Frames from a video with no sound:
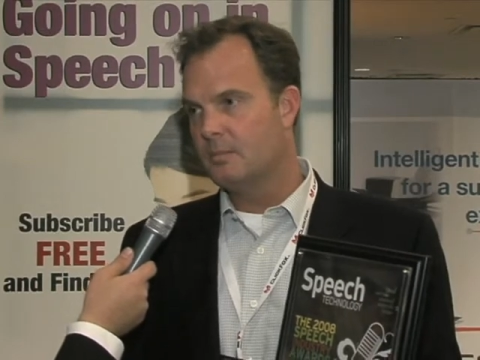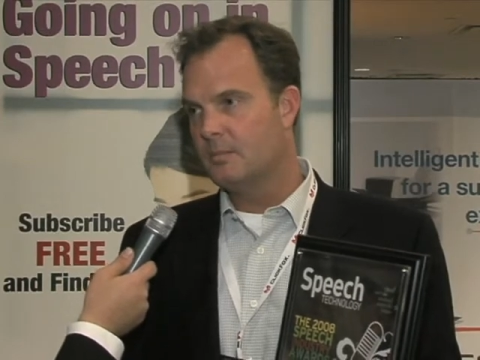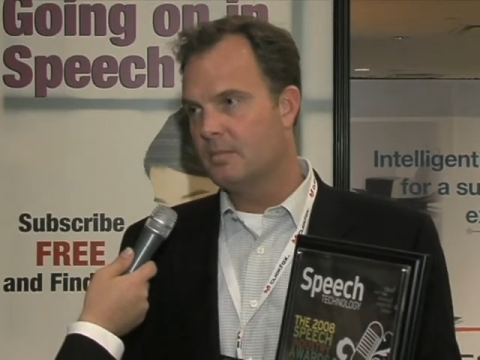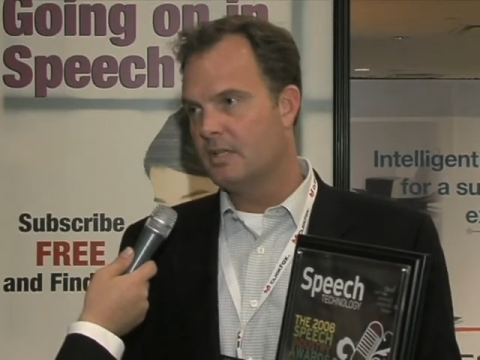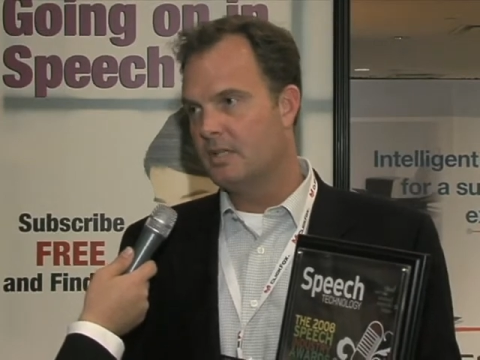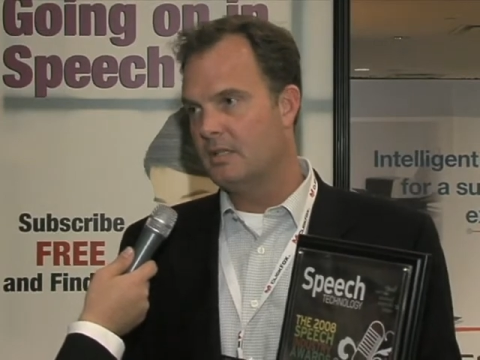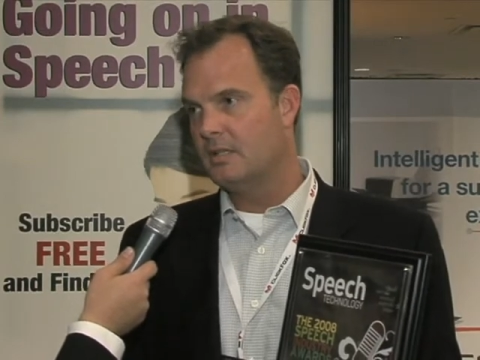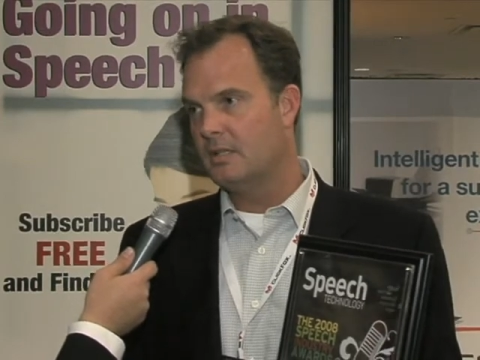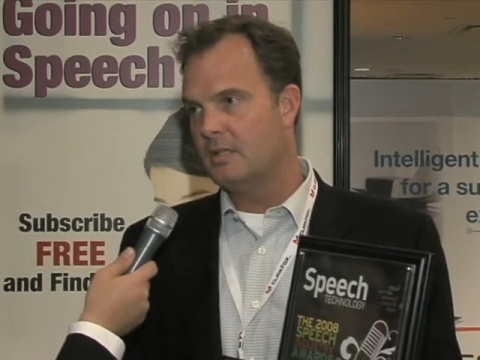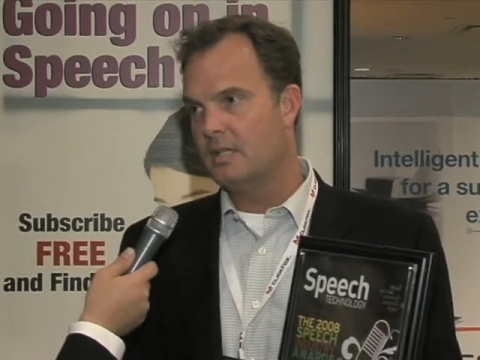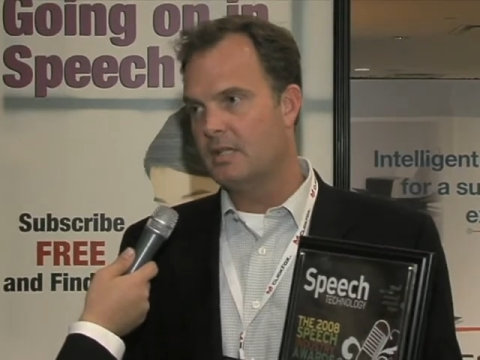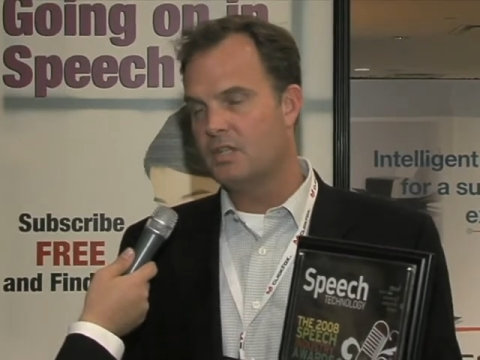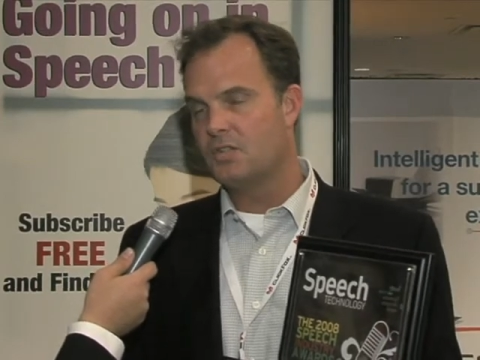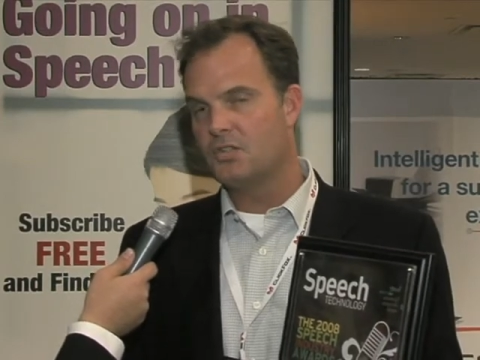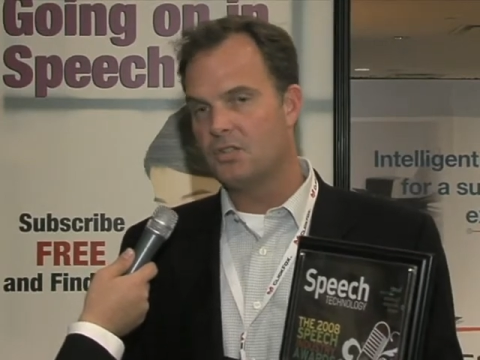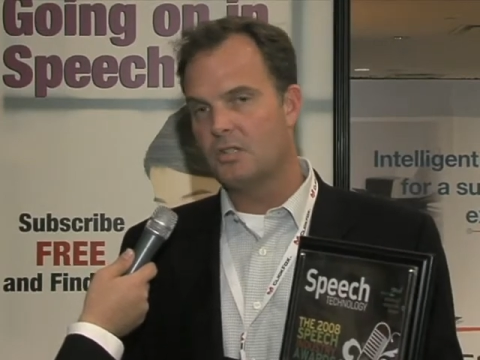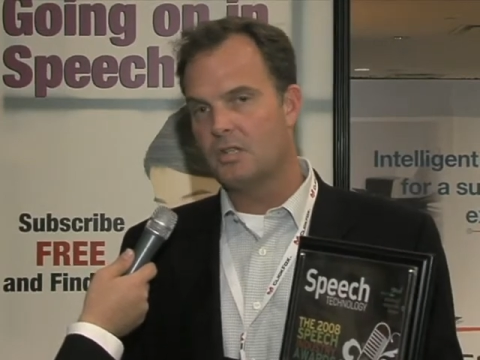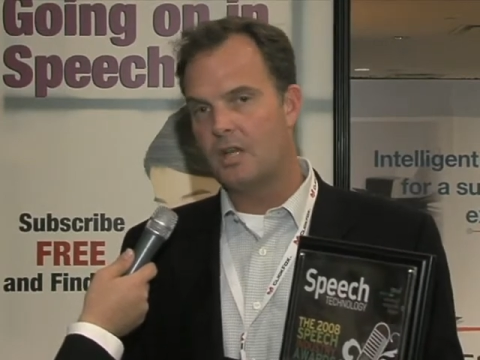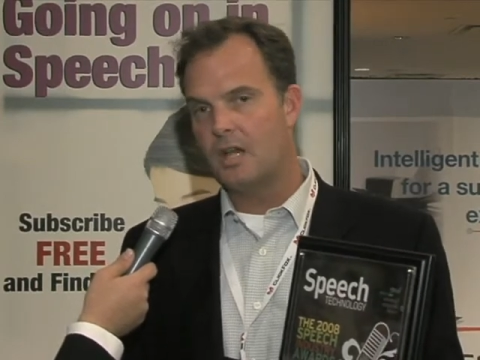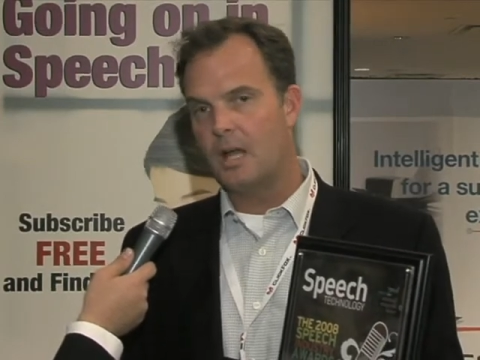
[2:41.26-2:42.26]
in
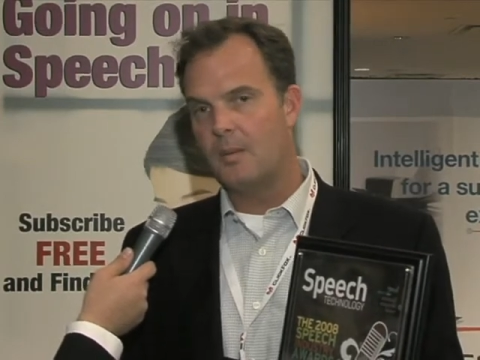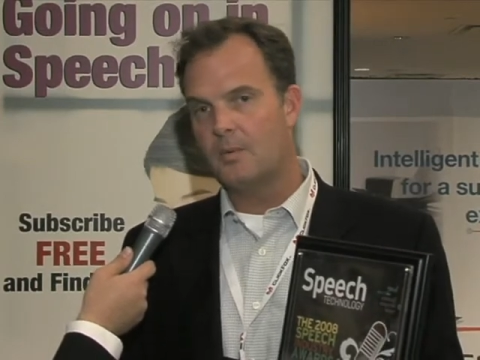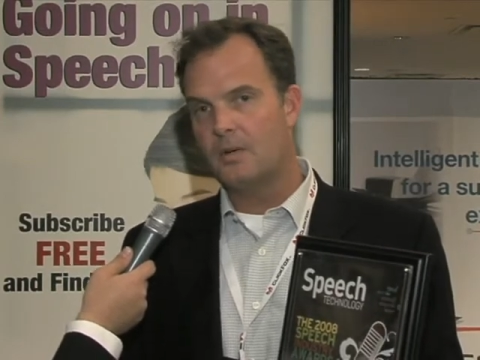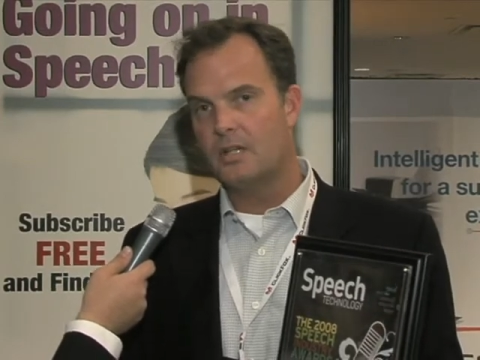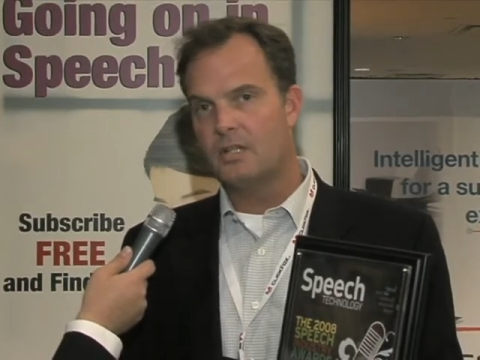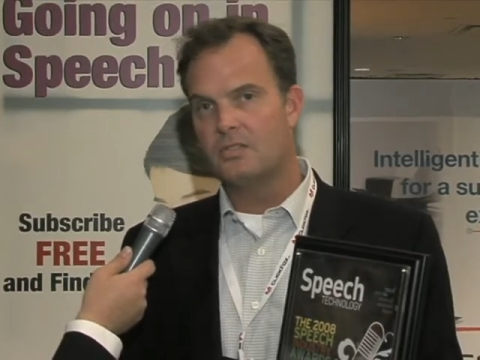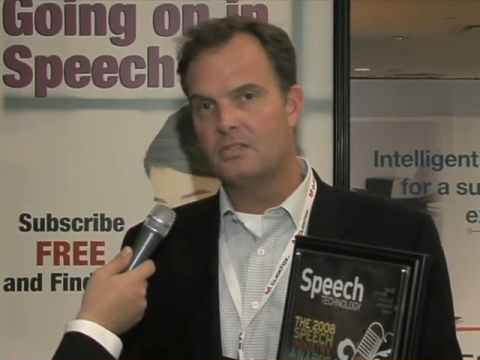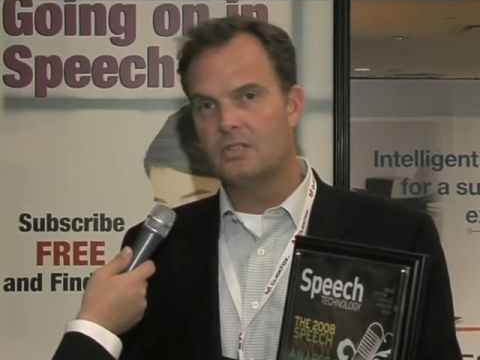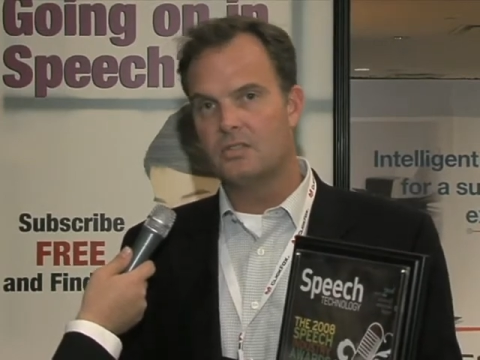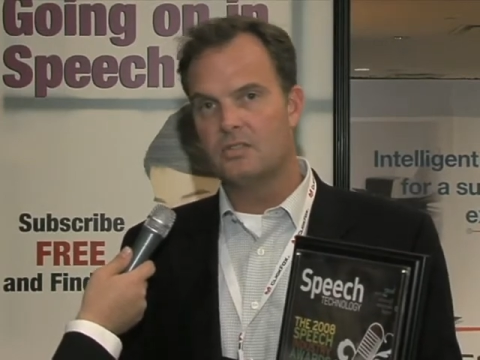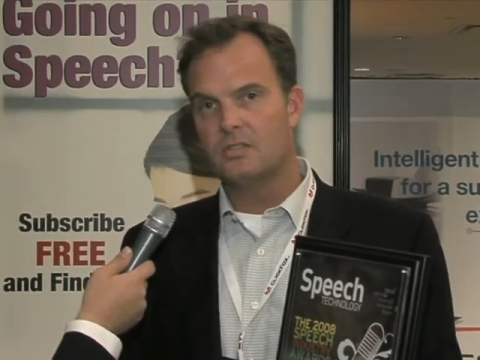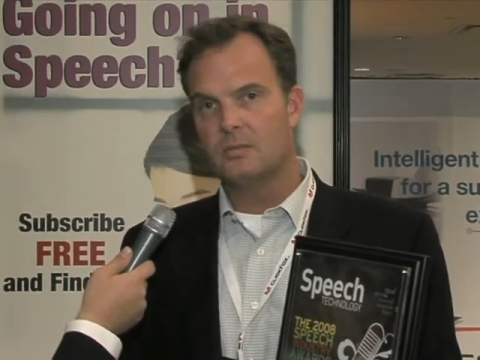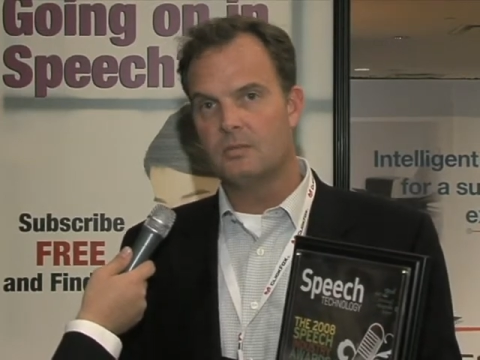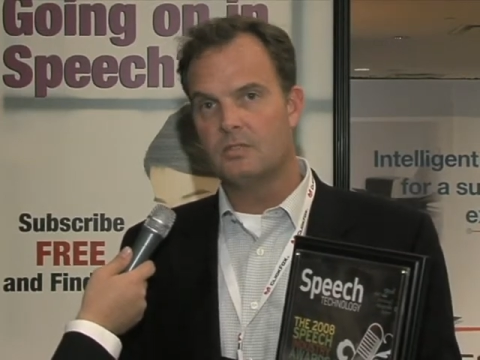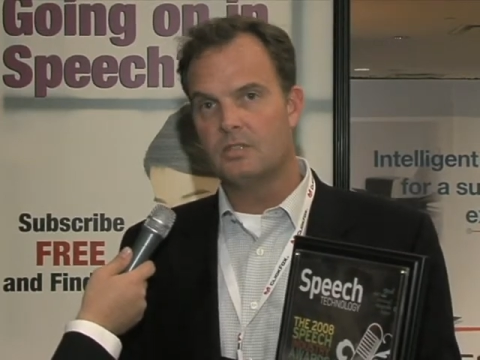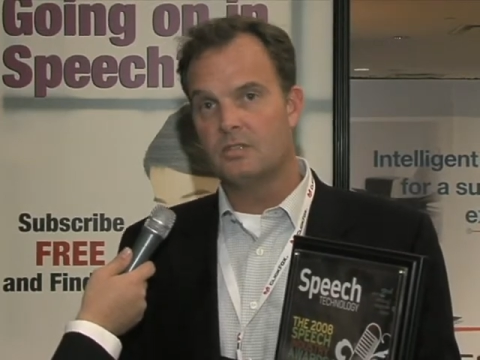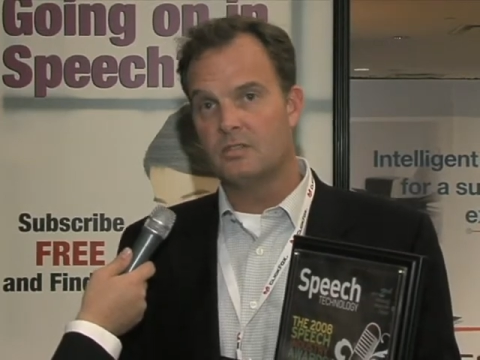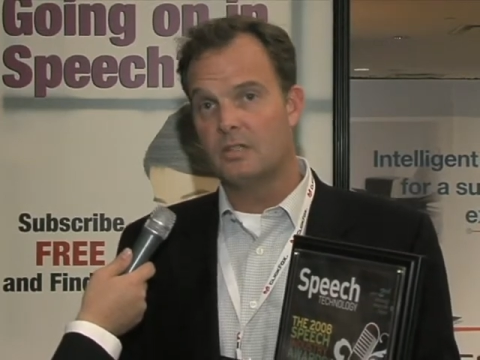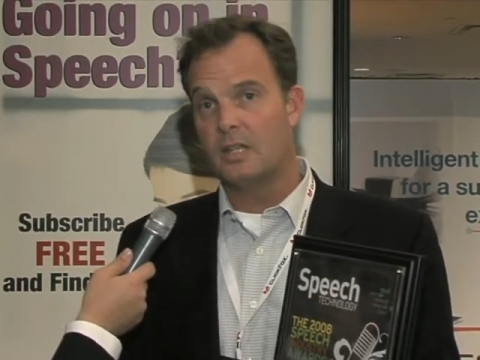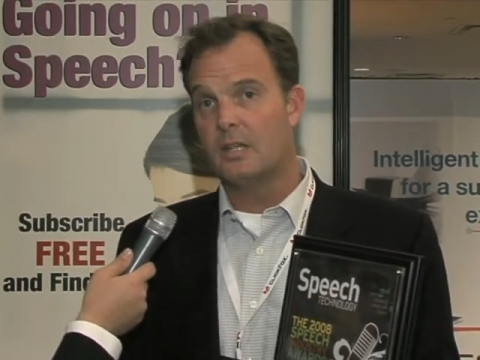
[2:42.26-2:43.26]
addition to operating systems,
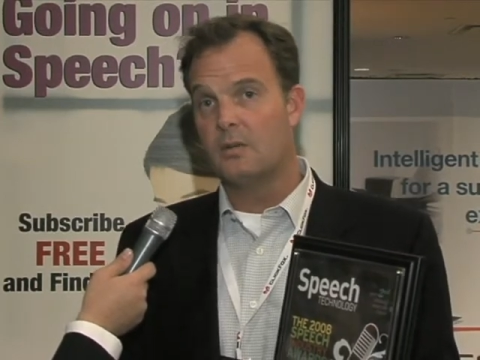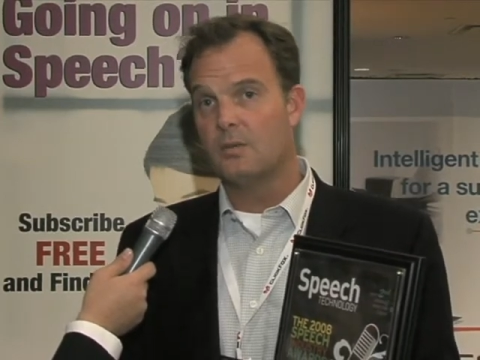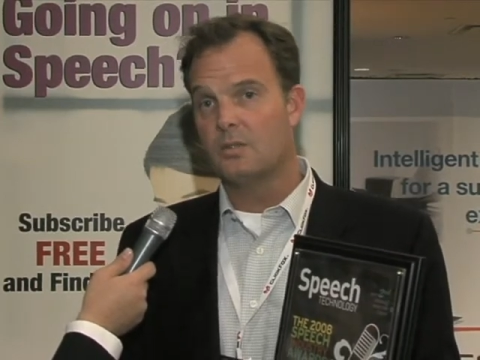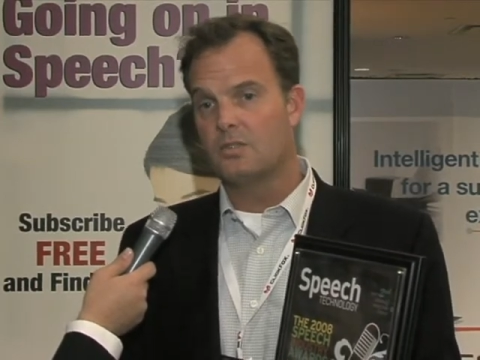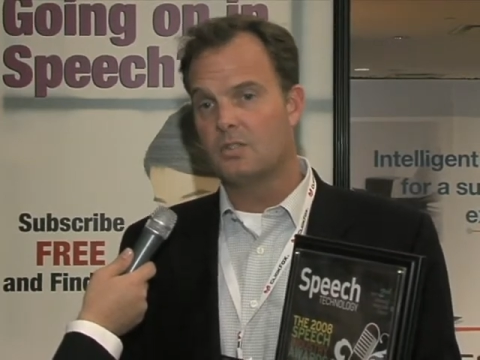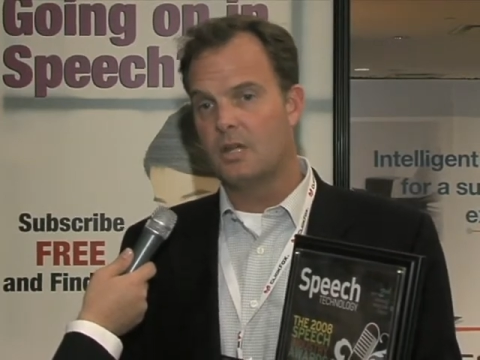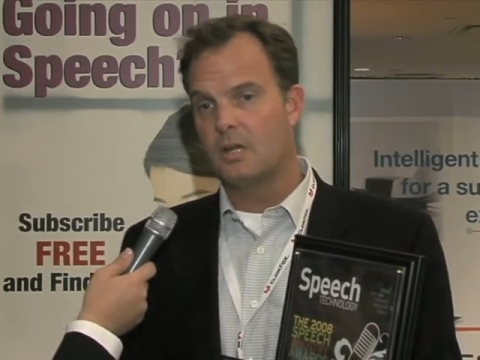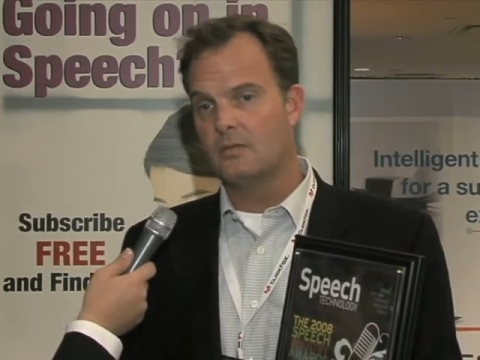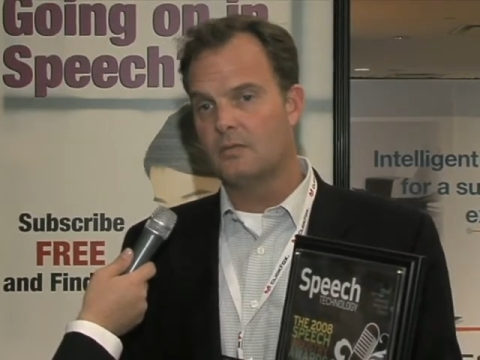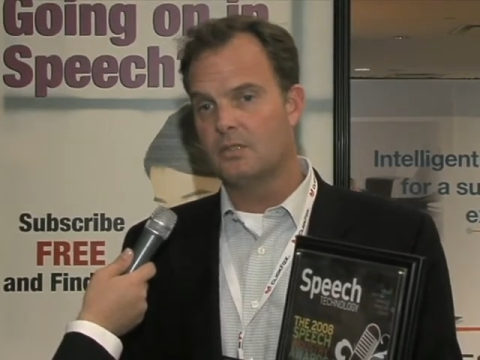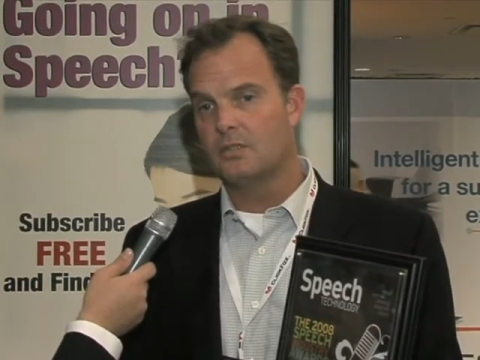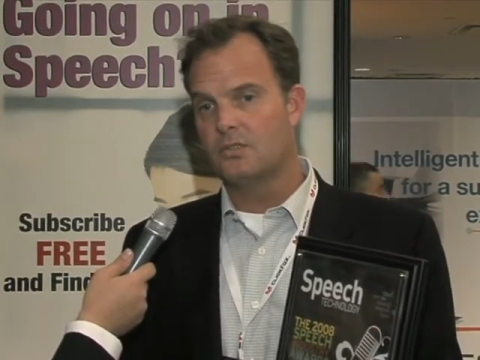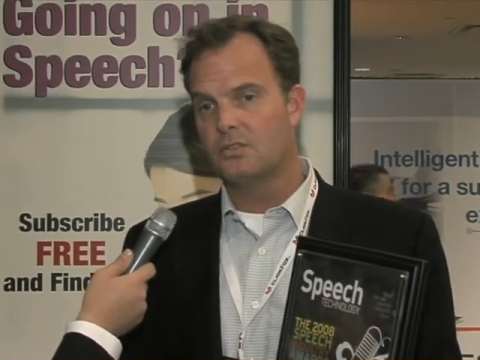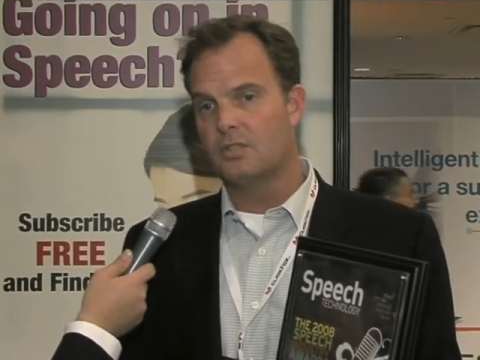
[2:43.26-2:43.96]
it's language coverage.